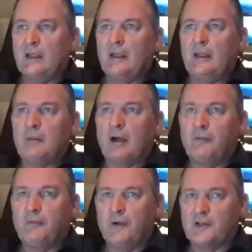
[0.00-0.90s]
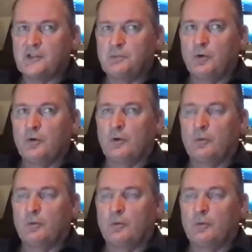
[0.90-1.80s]
in my first book,
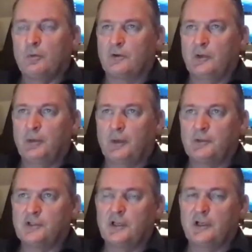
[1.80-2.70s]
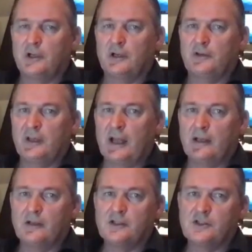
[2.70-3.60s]
which was only published here in the
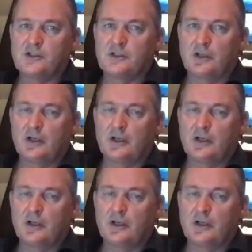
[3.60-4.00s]
Netherlands